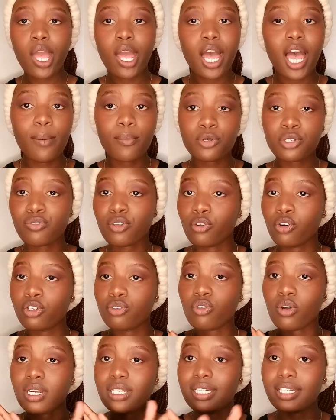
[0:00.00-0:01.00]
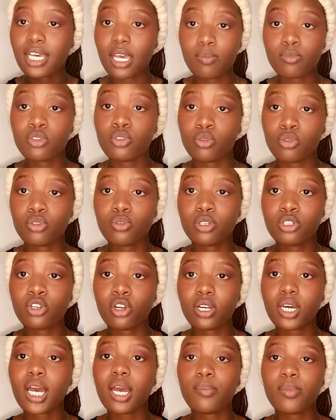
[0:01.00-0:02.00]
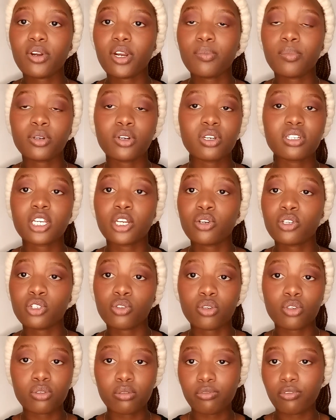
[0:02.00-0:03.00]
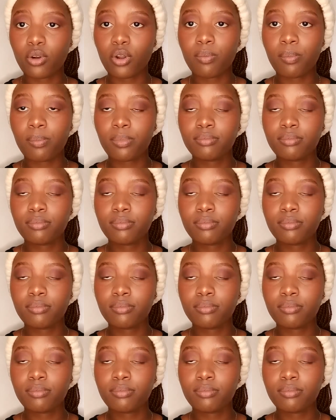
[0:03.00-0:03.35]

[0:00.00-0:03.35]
I'm not even going to attempt to do it on camera because I know it's going to flop.